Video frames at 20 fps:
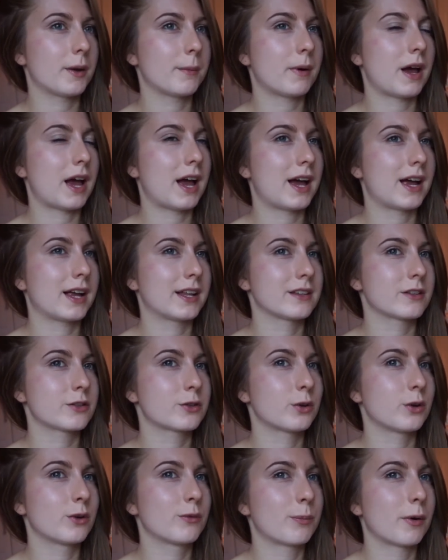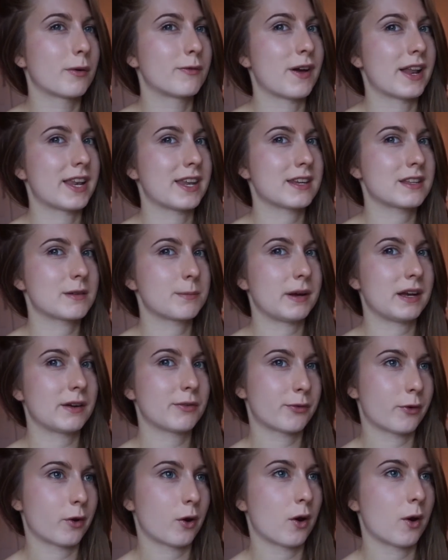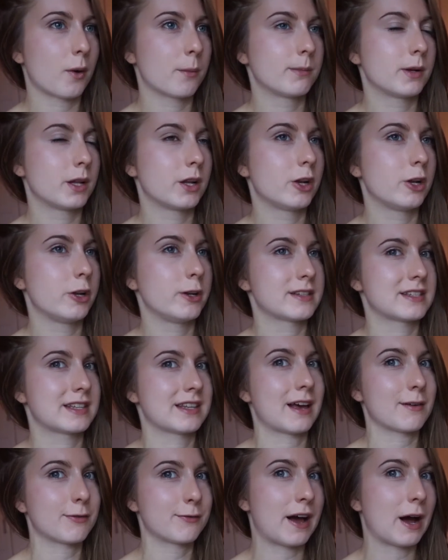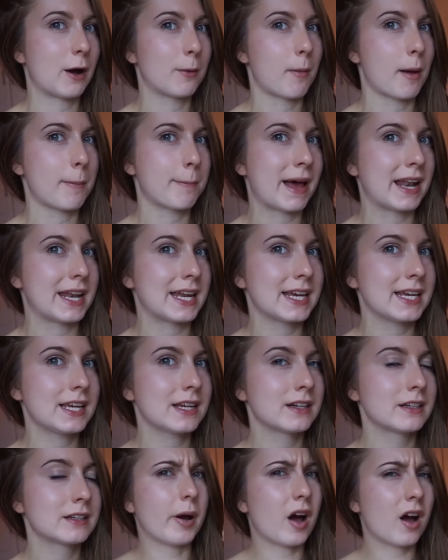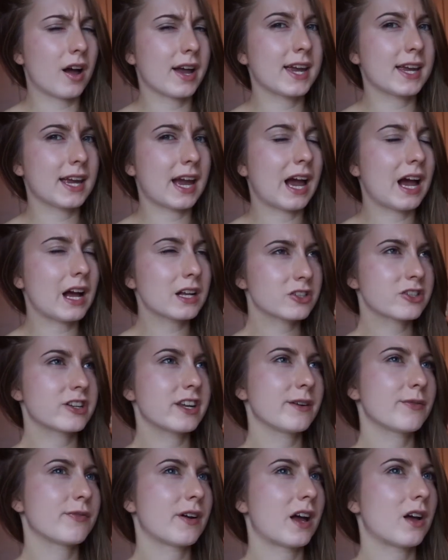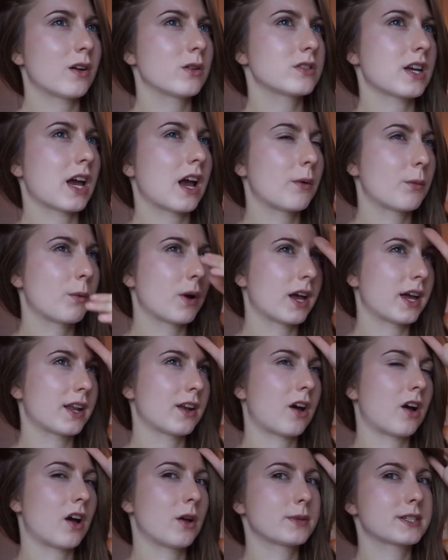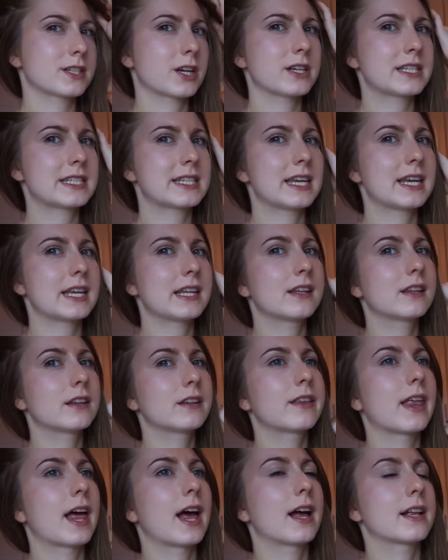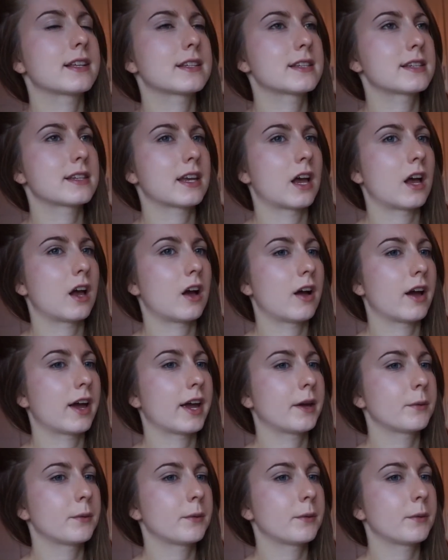and sort of prevented me from losing that fat on my belly. But I actually found when I was cutting that I